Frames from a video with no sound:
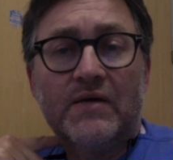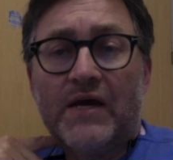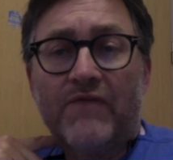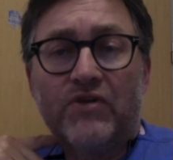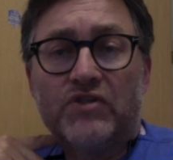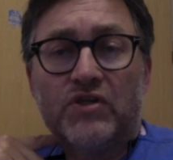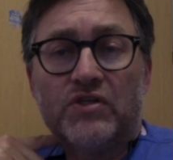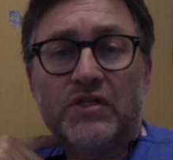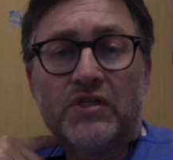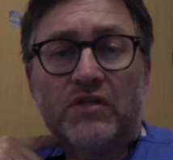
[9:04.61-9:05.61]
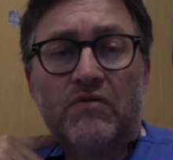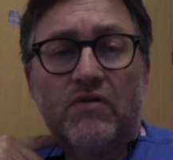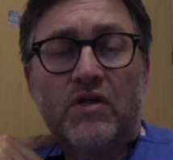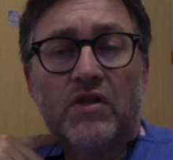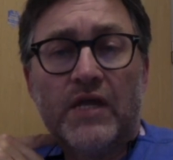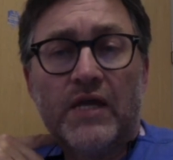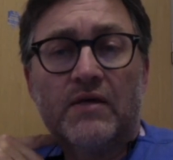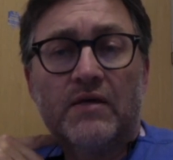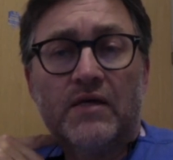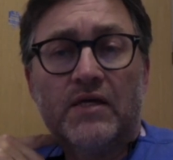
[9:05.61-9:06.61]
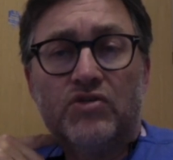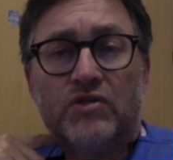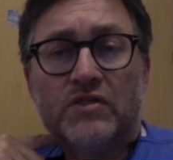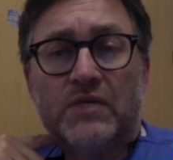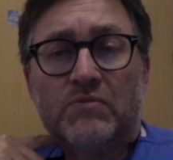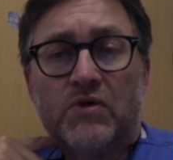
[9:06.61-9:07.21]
an associated neck injury at the same time.